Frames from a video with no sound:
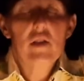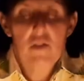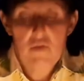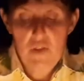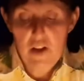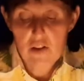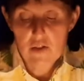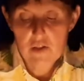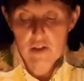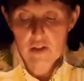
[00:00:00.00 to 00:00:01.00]
the
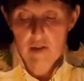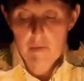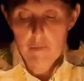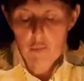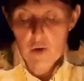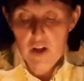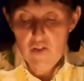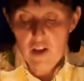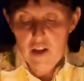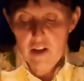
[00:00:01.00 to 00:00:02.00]
fears.
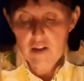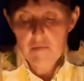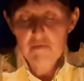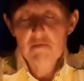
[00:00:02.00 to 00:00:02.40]
Breathe in